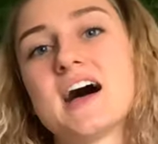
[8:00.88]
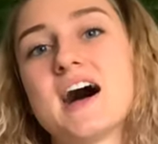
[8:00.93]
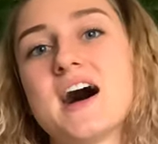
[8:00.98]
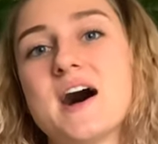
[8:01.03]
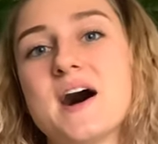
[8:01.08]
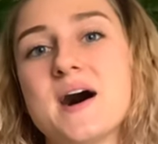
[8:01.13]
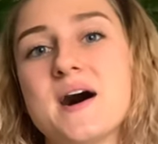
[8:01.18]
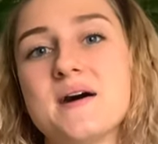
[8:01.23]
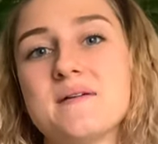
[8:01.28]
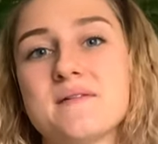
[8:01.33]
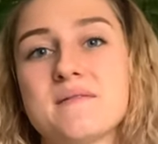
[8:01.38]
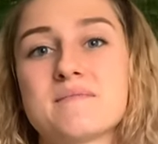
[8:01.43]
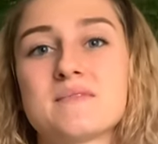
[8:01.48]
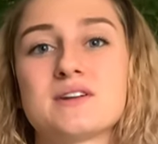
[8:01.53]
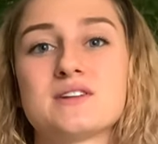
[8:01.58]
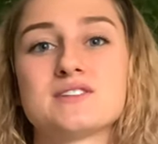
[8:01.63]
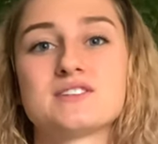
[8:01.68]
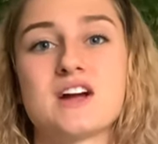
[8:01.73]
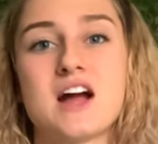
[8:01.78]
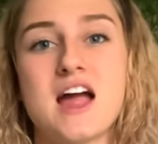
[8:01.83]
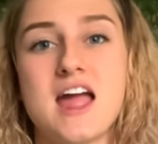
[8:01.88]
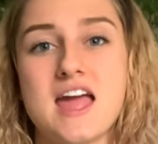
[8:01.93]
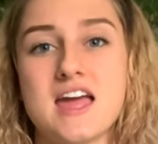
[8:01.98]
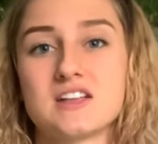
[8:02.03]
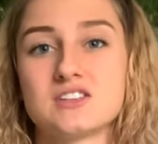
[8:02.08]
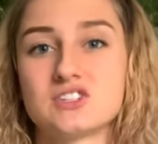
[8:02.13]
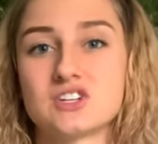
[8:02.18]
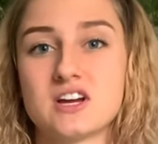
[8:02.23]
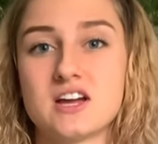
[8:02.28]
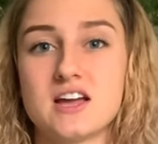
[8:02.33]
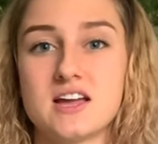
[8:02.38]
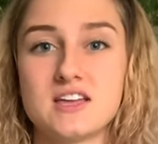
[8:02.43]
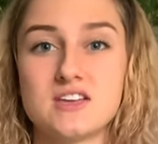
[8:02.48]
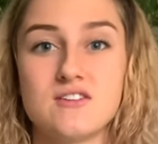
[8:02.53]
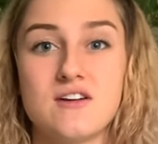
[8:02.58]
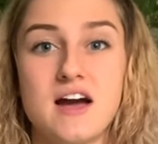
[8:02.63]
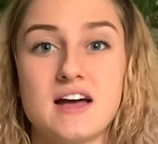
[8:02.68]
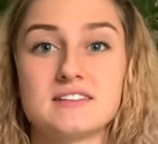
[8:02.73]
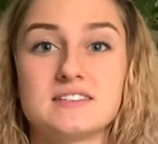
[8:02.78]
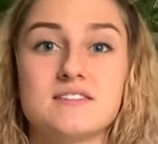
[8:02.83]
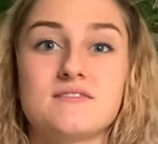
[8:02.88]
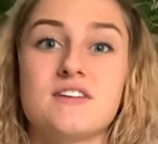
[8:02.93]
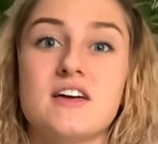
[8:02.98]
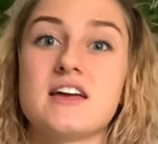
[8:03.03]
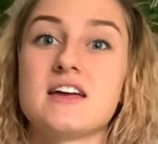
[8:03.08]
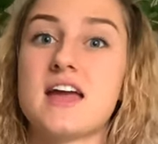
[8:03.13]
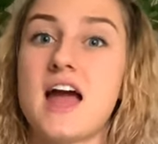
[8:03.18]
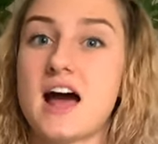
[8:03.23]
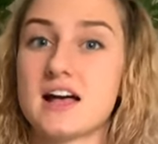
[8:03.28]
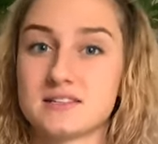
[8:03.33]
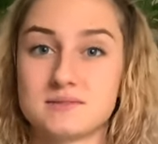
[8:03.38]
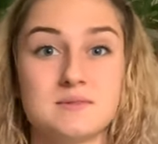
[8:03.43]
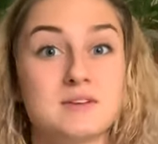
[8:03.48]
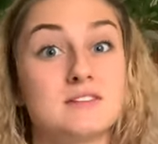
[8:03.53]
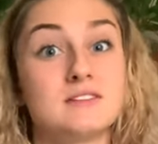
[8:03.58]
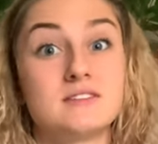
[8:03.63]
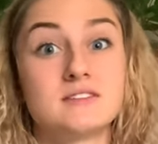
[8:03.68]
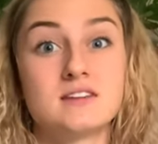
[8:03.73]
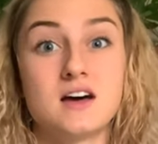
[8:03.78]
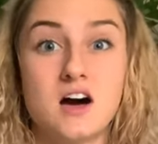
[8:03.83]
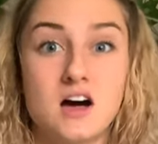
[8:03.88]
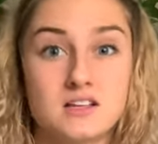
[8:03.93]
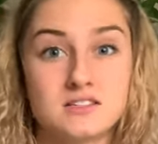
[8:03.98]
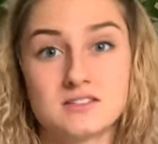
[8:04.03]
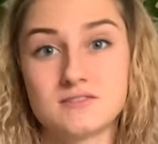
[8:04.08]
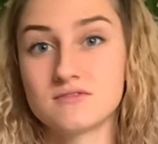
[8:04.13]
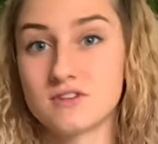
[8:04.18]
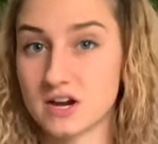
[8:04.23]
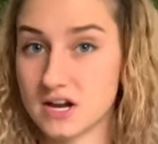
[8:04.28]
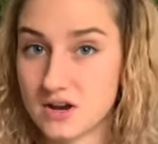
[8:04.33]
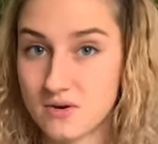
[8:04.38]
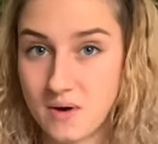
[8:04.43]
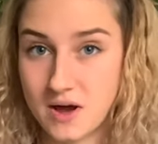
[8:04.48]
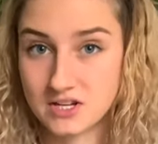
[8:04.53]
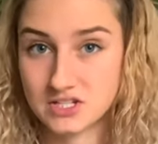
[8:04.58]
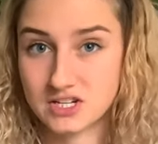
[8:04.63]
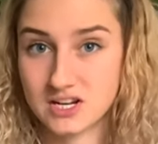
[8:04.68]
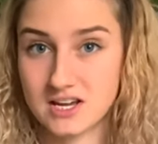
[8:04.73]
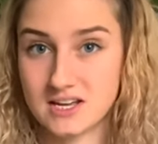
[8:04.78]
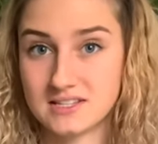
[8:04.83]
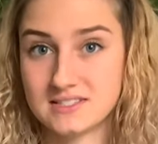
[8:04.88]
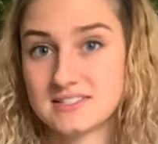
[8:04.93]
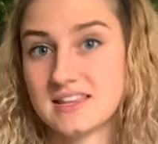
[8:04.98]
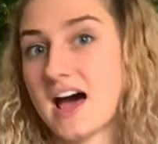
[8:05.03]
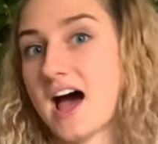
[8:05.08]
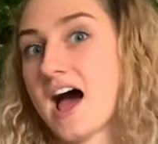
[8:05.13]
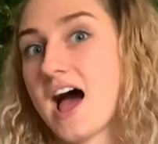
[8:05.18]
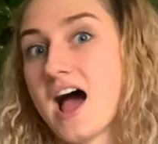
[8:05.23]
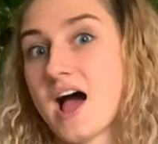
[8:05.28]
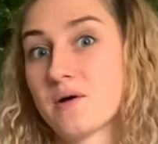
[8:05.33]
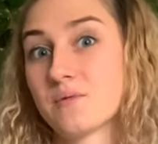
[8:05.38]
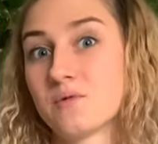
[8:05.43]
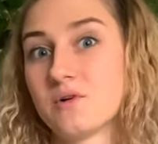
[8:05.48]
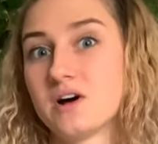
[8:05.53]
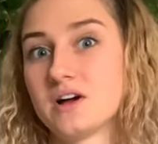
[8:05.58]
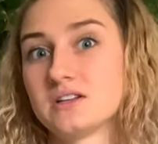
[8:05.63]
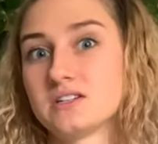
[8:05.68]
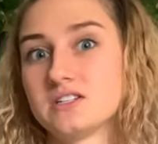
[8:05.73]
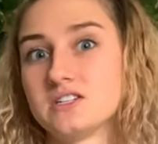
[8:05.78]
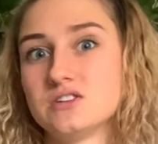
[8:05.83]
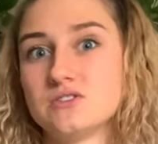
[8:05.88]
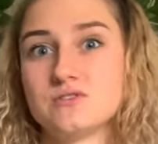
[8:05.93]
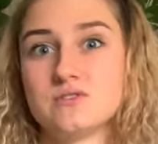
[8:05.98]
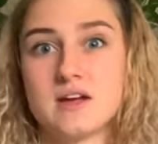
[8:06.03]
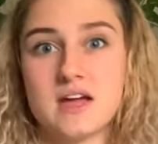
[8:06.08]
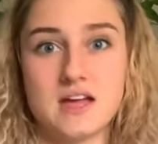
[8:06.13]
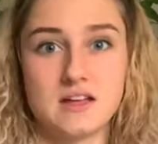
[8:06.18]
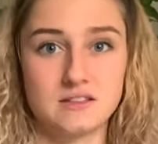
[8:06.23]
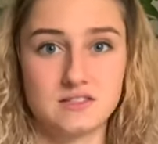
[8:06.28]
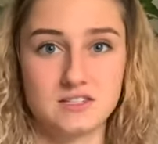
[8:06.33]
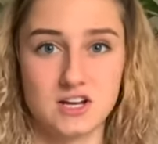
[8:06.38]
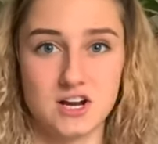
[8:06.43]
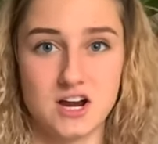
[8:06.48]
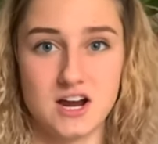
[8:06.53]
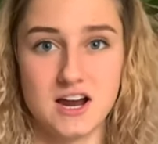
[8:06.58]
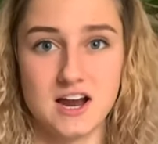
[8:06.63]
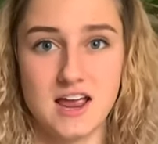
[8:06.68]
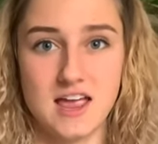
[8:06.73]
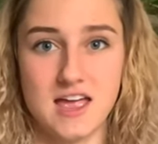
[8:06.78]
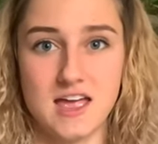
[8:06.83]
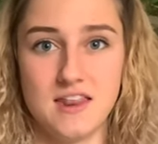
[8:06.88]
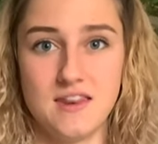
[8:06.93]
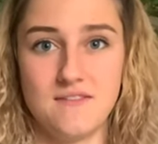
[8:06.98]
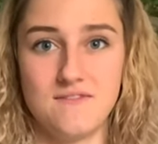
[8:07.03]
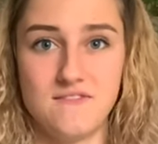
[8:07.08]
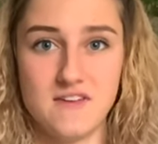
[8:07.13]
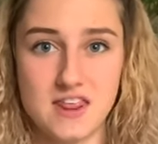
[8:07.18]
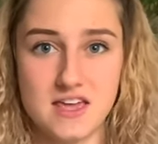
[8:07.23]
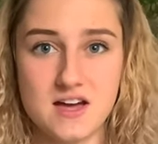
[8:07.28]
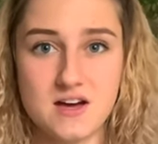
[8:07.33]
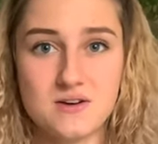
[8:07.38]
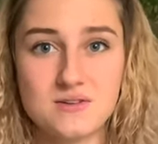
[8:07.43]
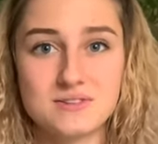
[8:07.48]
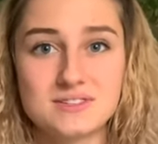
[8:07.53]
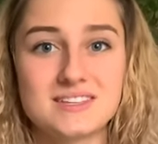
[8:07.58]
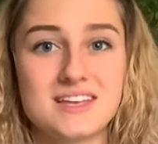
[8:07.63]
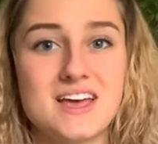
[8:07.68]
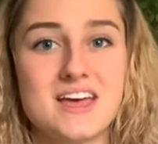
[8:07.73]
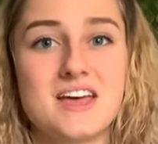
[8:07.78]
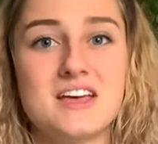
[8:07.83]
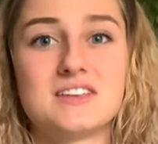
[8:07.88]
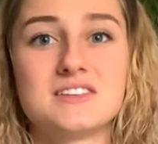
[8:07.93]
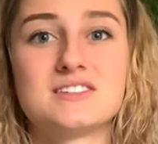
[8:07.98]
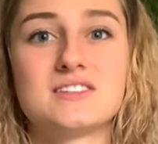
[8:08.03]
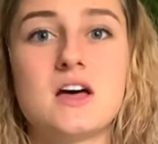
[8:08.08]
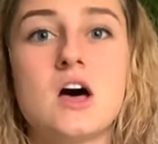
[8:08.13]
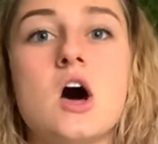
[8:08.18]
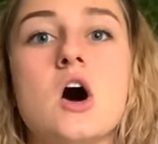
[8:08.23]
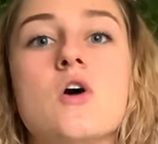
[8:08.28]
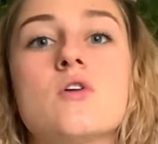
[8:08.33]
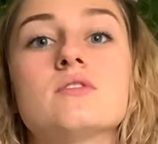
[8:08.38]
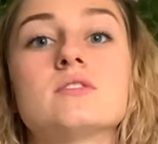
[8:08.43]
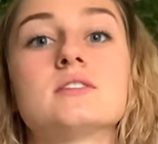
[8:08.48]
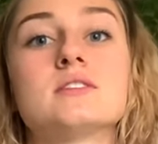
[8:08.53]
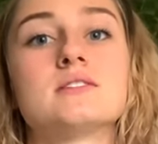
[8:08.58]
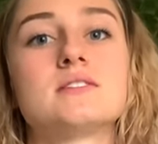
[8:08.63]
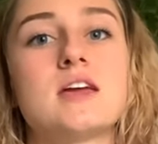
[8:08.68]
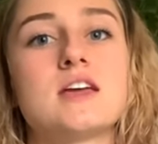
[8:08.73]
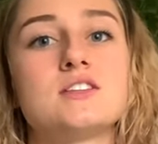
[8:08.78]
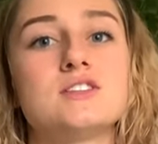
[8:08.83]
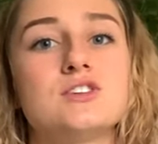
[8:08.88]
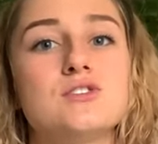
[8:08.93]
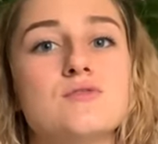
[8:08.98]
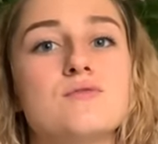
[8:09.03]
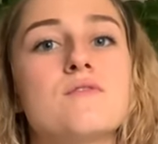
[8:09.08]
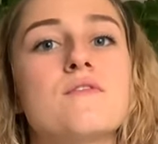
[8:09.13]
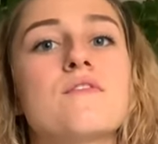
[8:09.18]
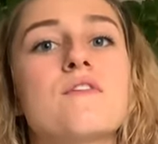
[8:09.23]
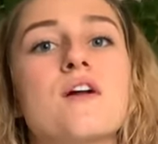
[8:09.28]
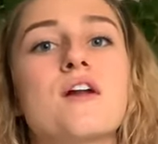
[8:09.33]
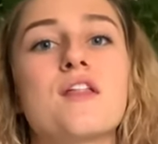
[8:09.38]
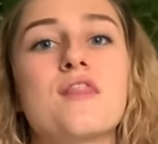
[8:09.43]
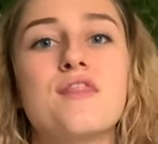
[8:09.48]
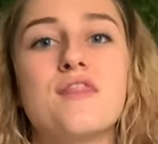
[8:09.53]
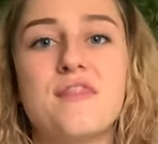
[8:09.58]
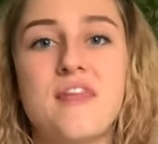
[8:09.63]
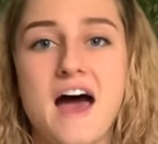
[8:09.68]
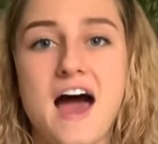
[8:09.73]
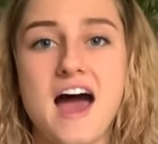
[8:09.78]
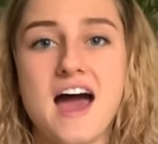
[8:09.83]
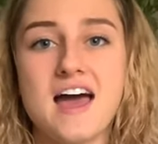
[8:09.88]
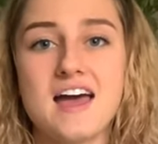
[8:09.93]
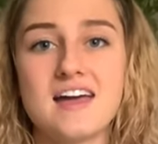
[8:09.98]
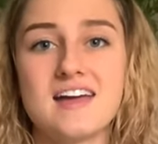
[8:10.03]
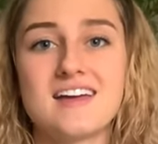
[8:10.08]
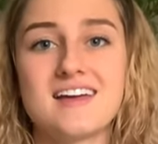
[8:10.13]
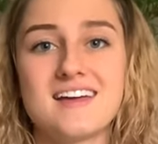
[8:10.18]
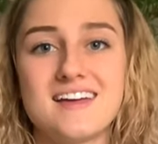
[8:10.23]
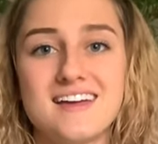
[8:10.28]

Um, I'm gonna start answering. You guys have like asked me tons of great questions that I want to answer in videos, so stay tuned for that.